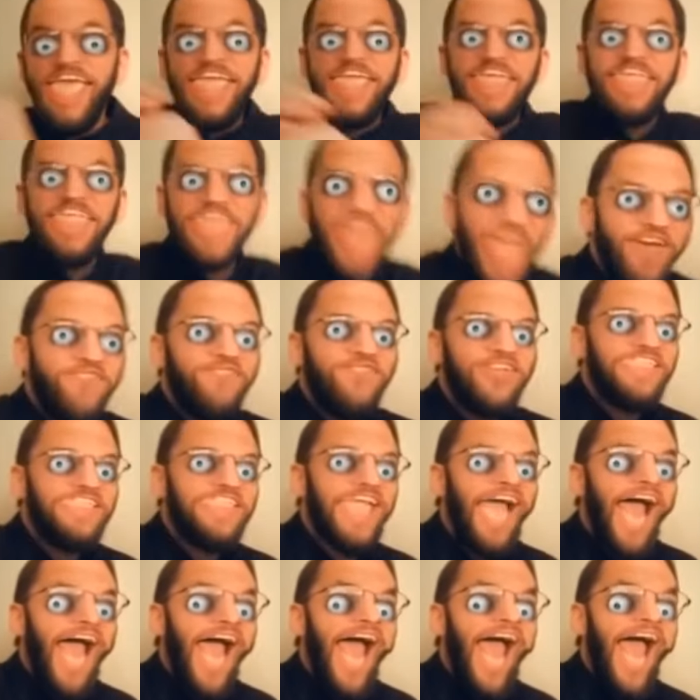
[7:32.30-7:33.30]
never
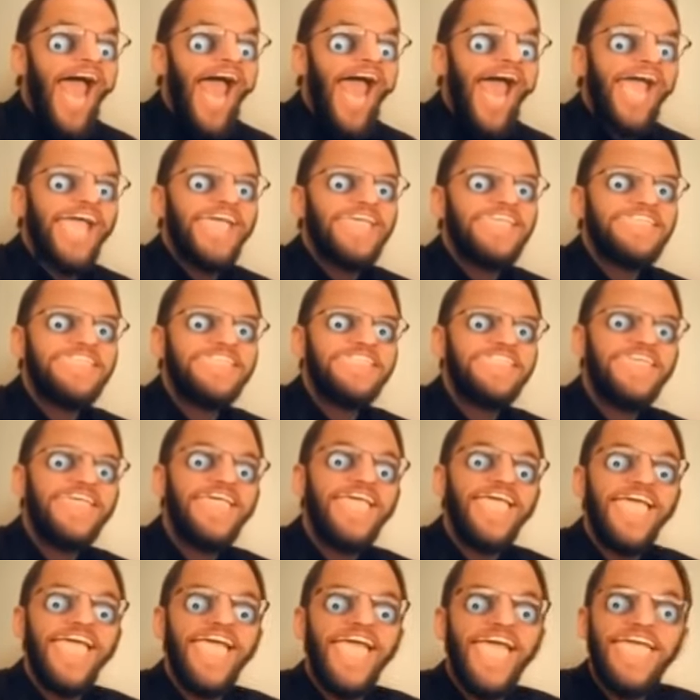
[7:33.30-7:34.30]
died.
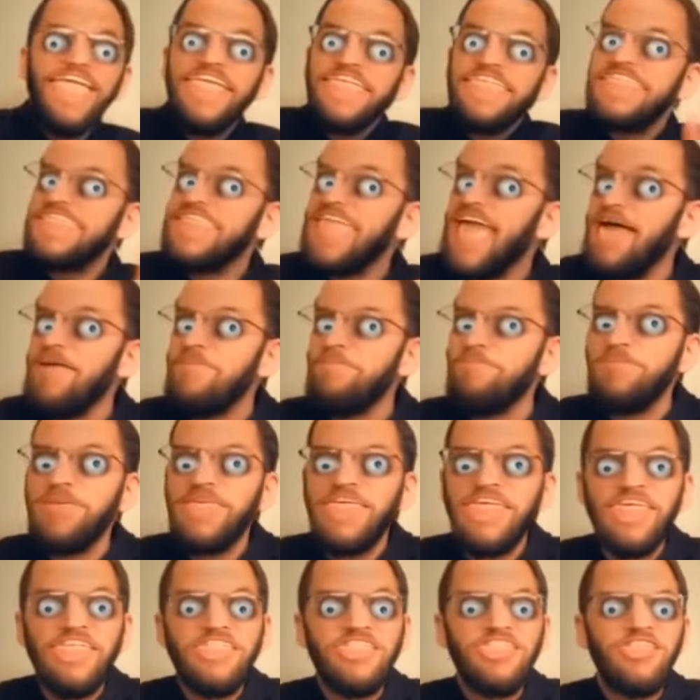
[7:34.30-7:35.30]
It's not
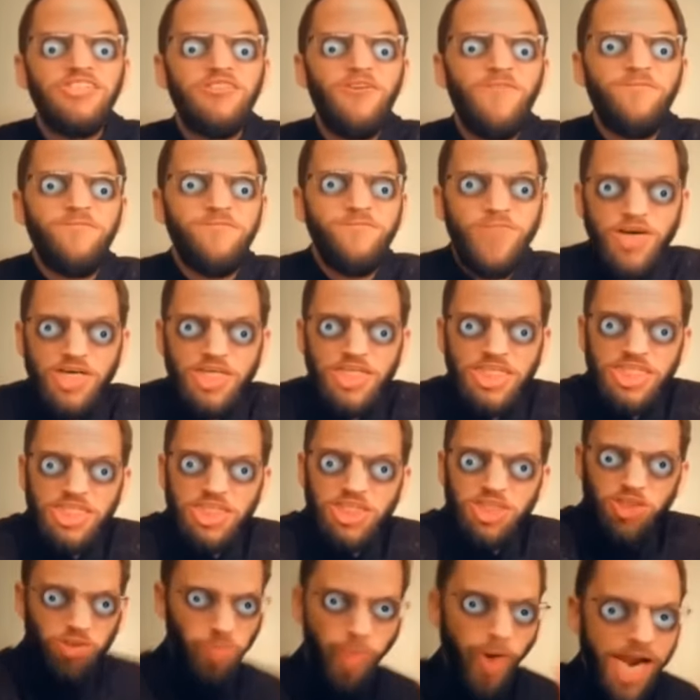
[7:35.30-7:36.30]
because of the fucking
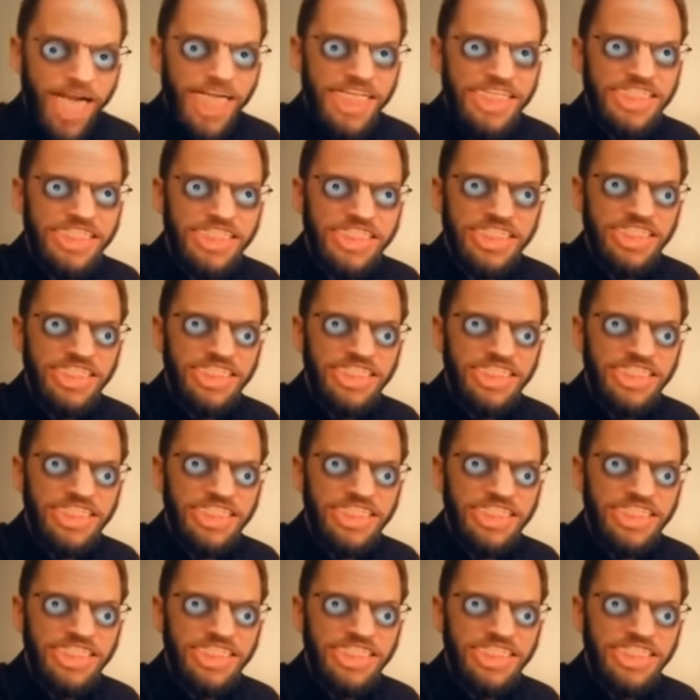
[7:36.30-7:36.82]
threats.